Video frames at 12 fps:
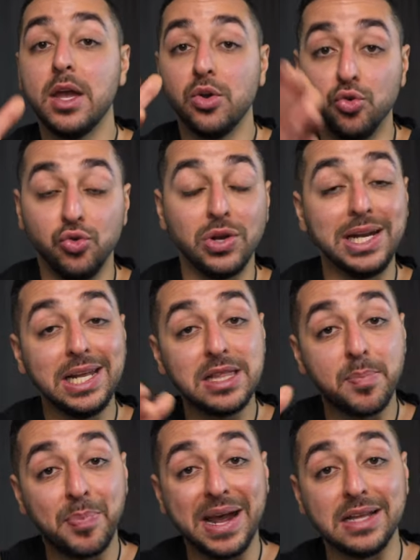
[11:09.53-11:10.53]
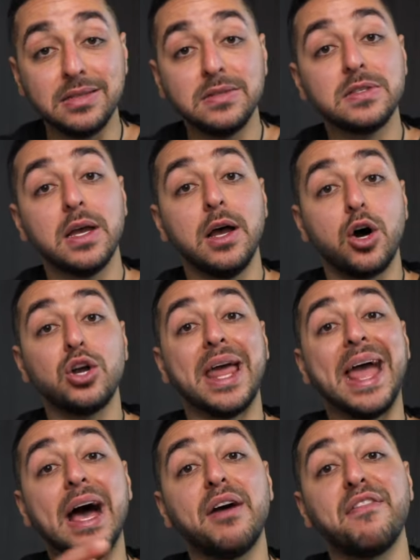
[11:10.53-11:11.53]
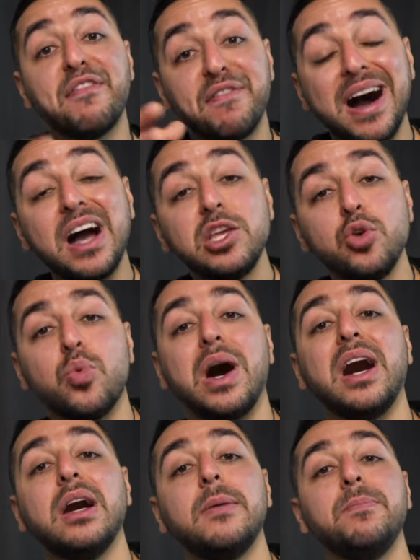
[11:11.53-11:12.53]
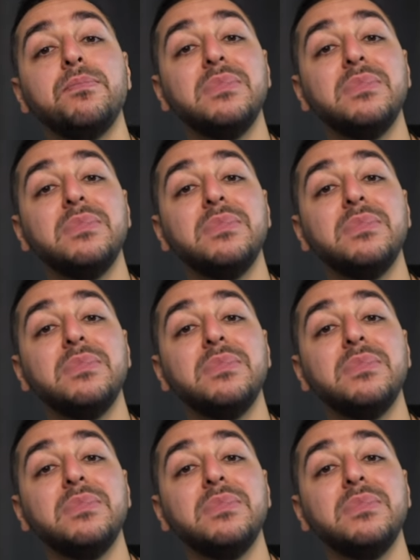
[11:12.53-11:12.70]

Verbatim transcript: really depends on how far you are